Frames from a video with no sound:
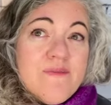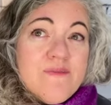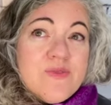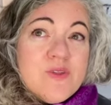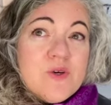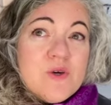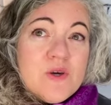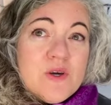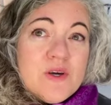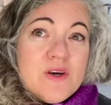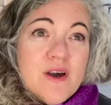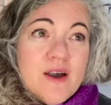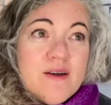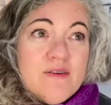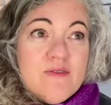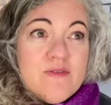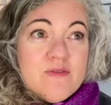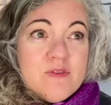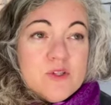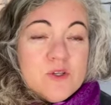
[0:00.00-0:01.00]
You can kind
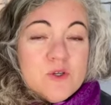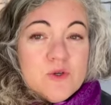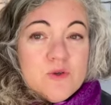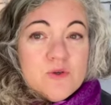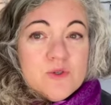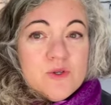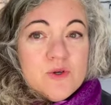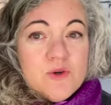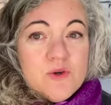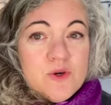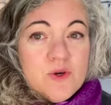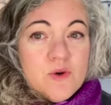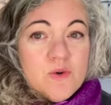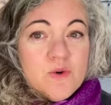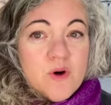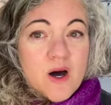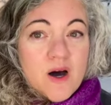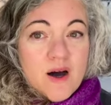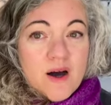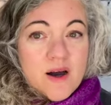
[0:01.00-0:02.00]
of lose who you
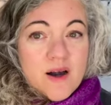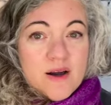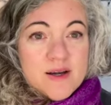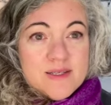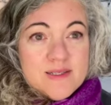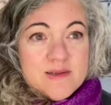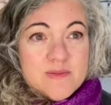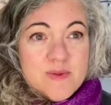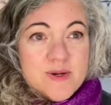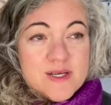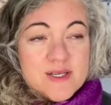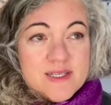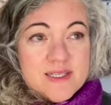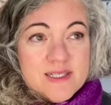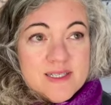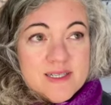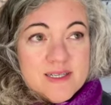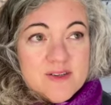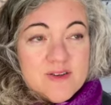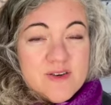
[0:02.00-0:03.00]
are as a
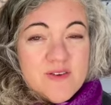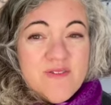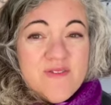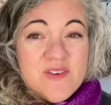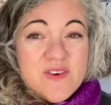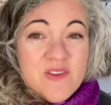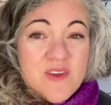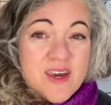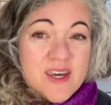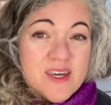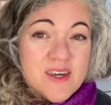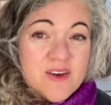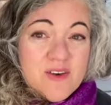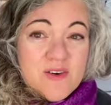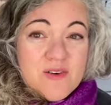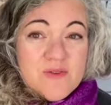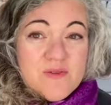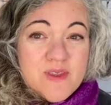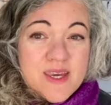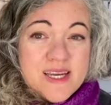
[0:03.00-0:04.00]
person, or feel like
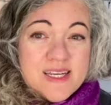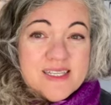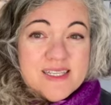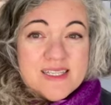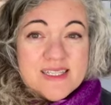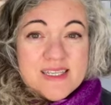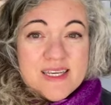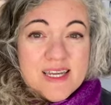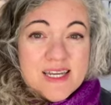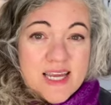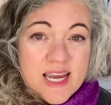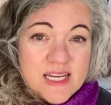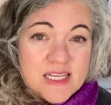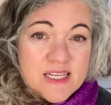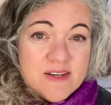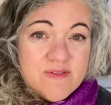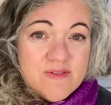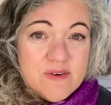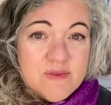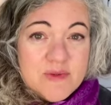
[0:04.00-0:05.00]
you're like
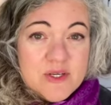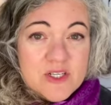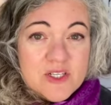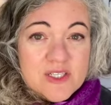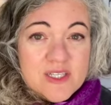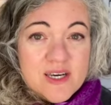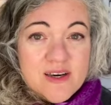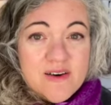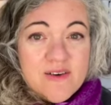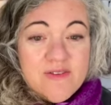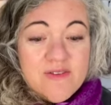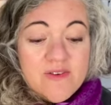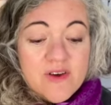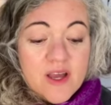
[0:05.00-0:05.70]
disconnected from yourself.